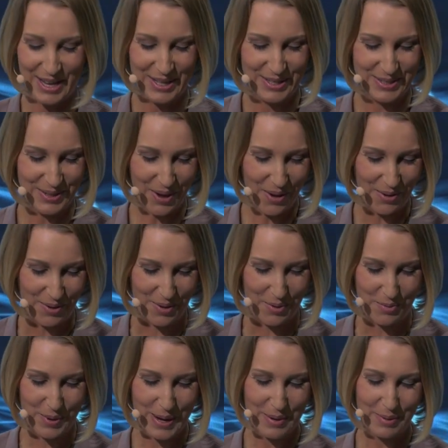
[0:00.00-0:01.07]
So
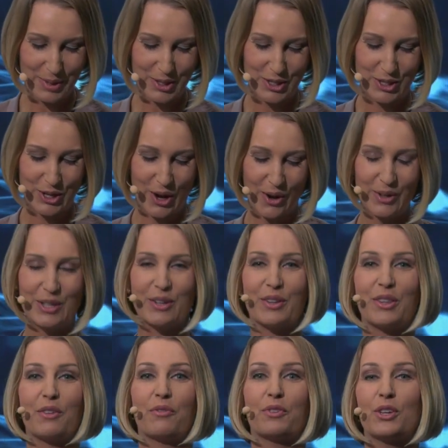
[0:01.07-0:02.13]
we will show you
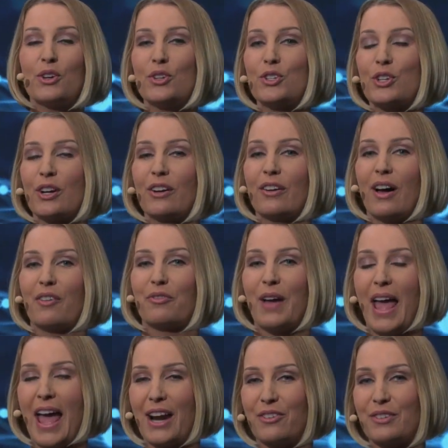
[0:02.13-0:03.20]
the future of
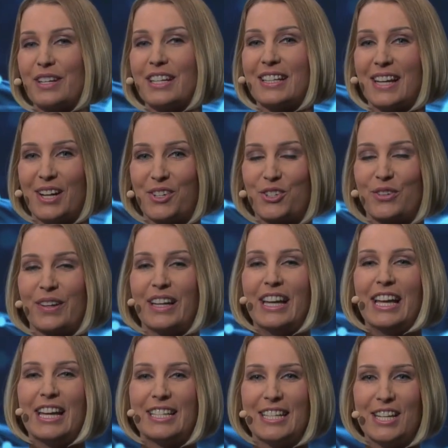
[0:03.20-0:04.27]
agricultural
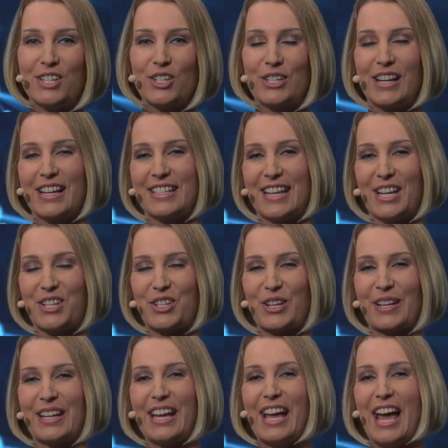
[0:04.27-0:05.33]

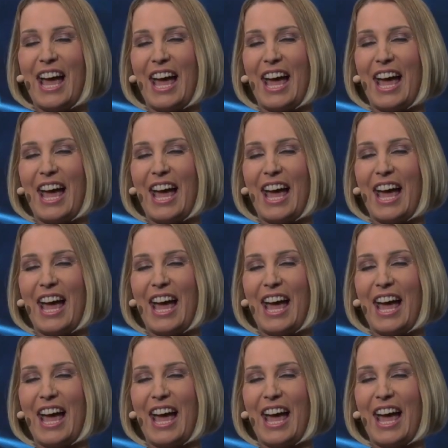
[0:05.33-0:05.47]
digitalization,